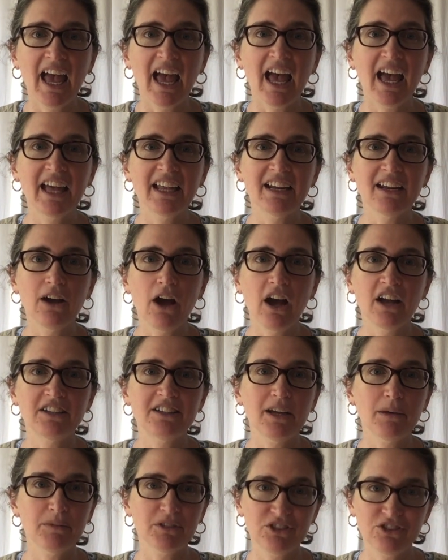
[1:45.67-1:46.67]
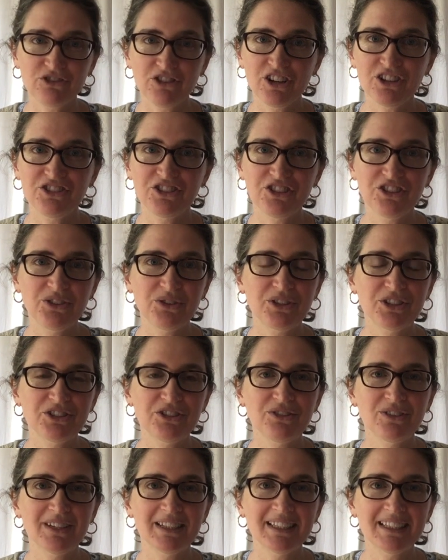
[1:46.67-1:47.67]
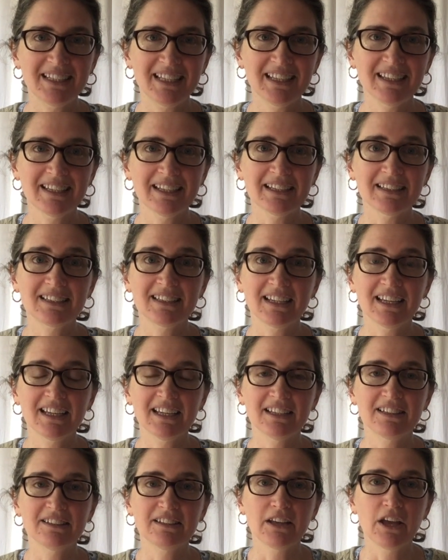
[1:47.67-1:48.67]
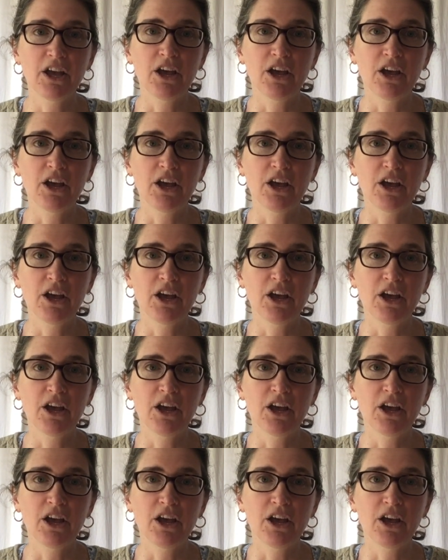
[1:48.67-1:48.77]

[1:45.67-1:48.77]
And a demonstration you can do to see this is